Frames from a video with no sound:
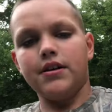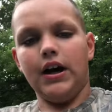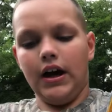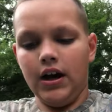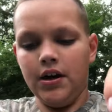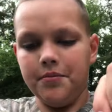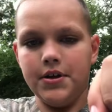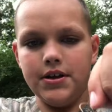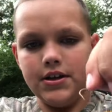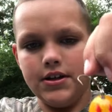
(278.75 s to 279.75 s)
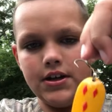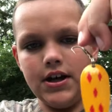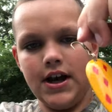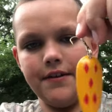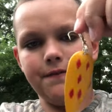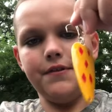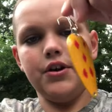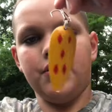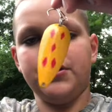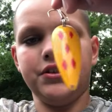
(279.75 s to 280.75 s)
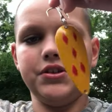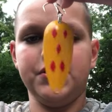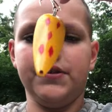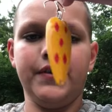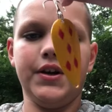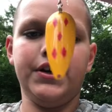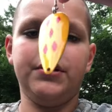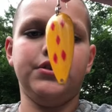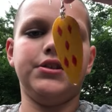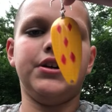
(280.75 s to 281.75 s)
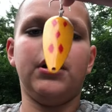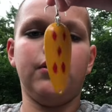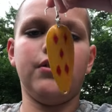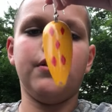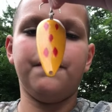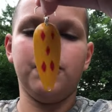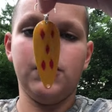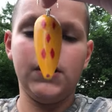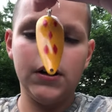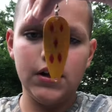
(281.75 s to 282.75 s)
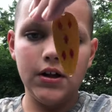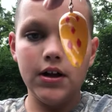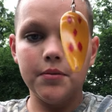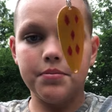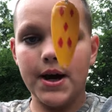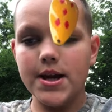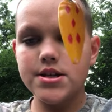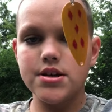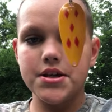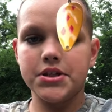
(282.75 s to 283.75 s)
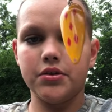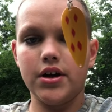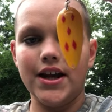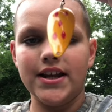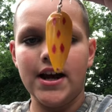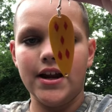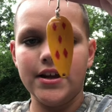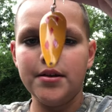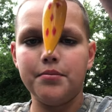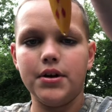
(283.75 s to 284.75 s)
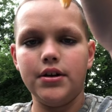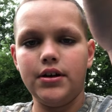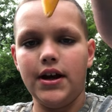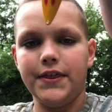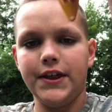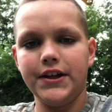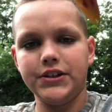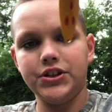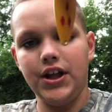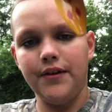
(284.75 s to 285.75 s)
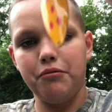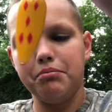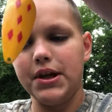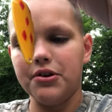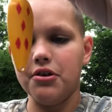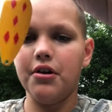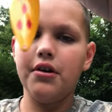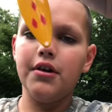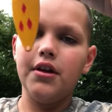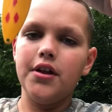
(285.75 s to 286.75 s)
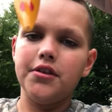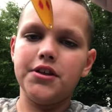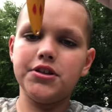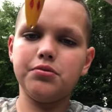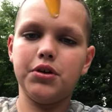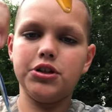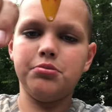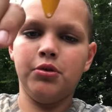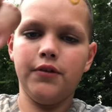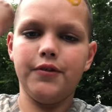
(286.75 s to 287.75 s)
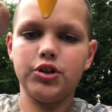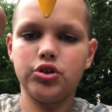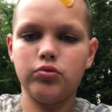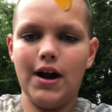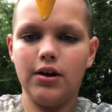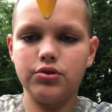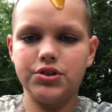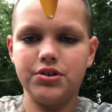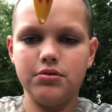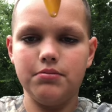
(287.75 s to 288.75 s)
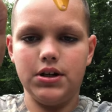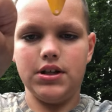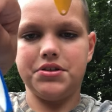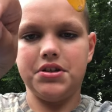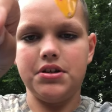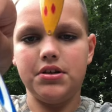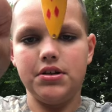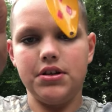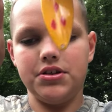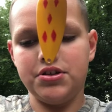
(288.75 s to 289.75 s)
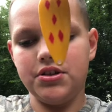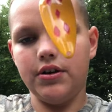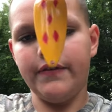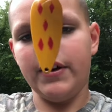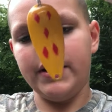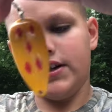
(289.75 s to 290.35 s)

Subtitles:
I've known this is a very good color for pike, so I got it, but I think I should have it bigger. This one's more for trout, but it's still very